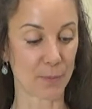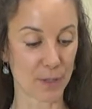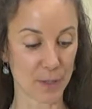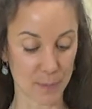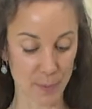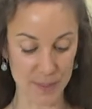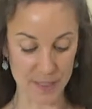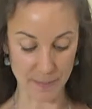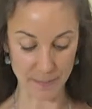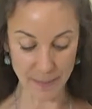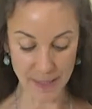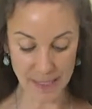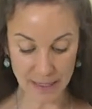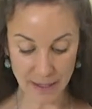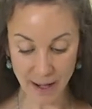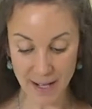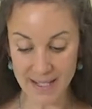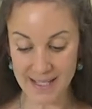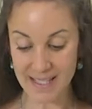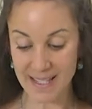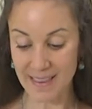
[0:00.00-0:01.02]
we're going to put some
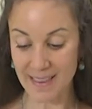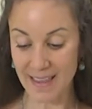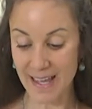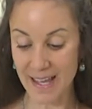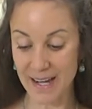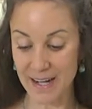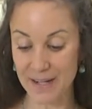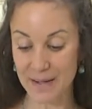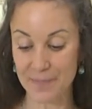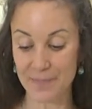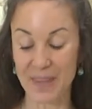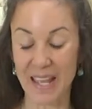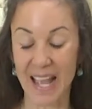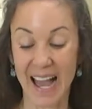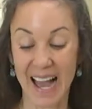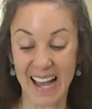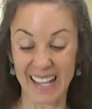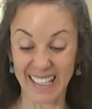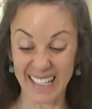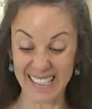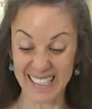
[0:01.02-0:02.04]
pecans in there.
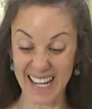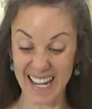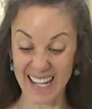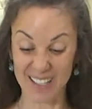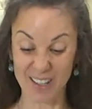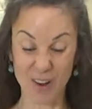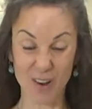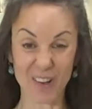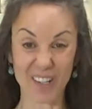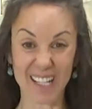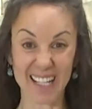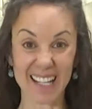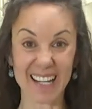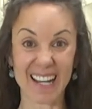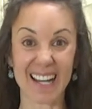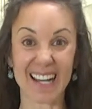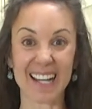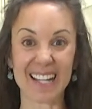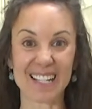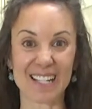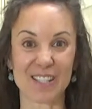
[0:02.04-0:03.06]
I like to add
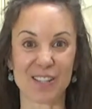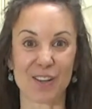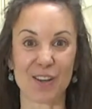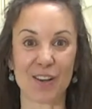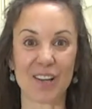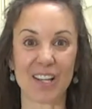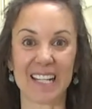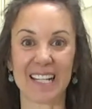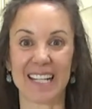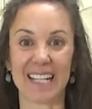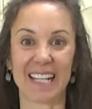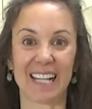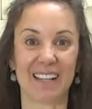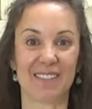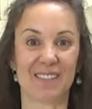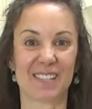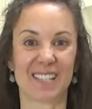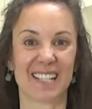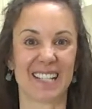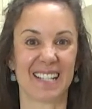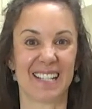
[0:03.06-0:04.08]
coconut because the coconut
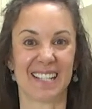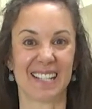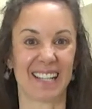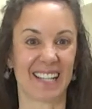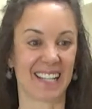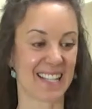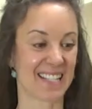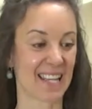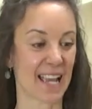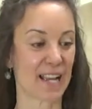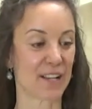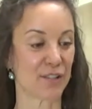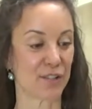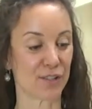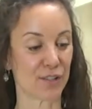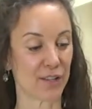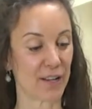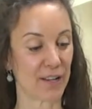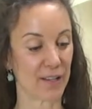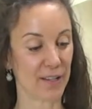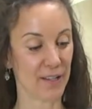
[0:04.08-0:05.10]
gives it like this
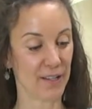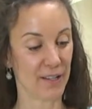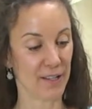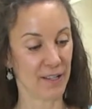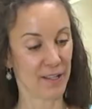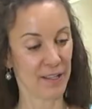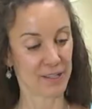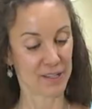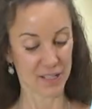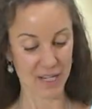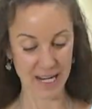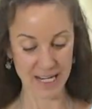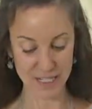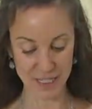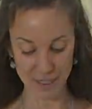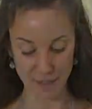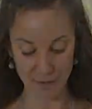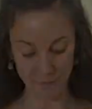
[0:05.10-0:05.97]
extra taste